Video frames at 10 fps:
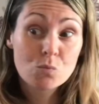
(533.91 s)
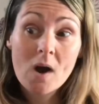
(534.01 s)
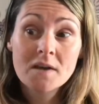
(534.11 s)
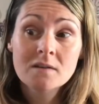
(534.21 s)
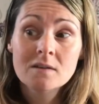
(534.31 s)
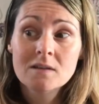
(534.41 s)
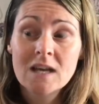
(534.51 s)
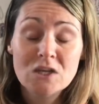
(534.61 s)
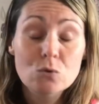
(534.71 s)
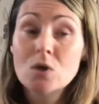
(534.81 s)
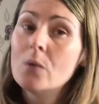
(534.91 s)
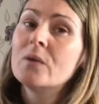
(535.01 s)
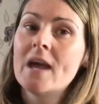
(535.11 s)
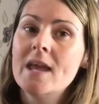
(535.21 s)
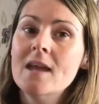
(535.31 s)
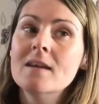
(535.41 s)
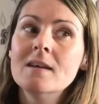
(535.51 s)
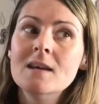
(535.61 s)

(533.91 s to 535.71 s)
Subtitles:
one and you don't get it,